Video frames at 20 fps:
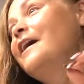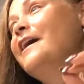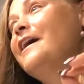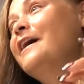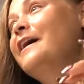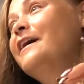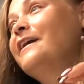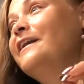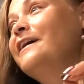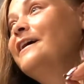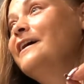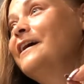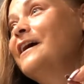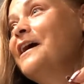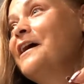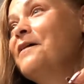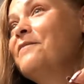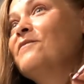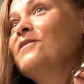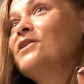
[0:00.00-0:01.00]
and it
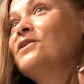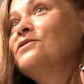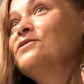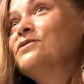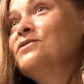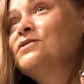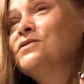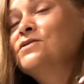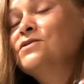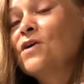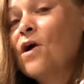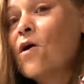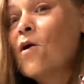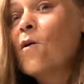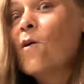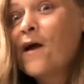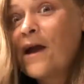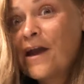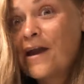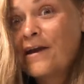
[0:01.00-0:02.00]
came
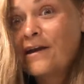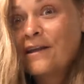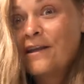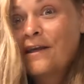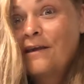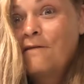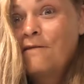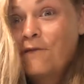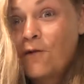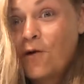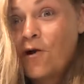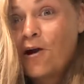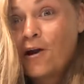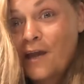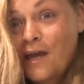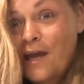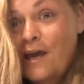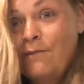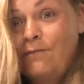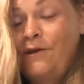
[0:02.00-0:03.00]
so handy for our
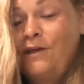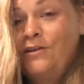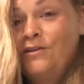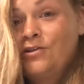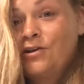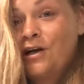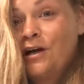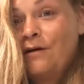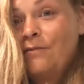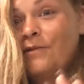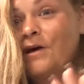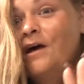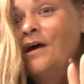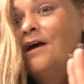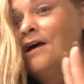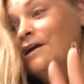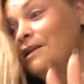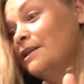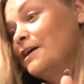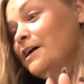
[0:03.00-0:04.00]
camping trip.
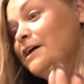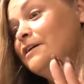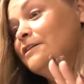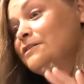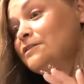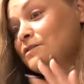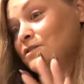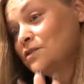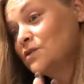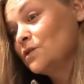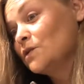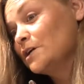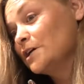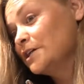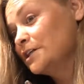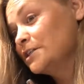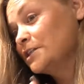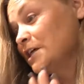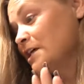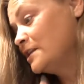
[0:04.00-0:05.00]
Like, the
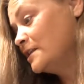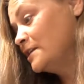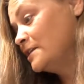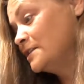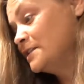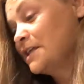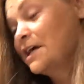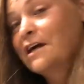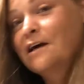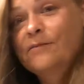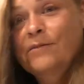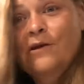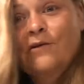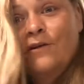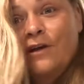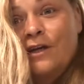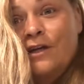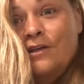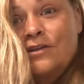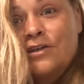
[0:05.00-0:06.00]
storage in this thing I'm getting
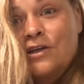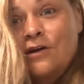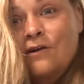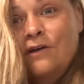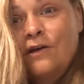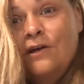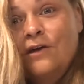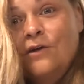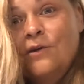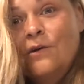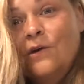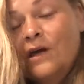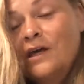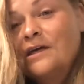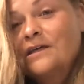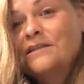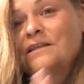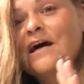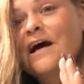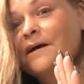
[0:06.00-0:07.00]
ready to show you
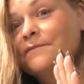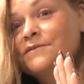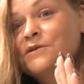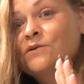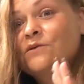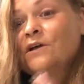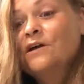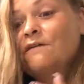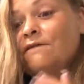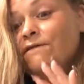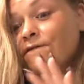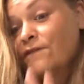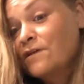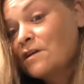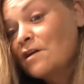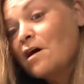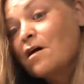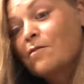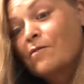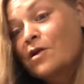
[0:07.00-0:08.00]
is absolutely
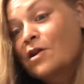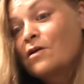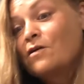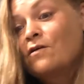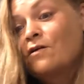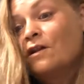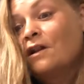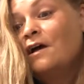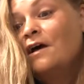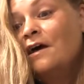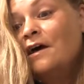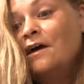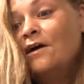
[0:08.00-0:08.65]
phenomenal.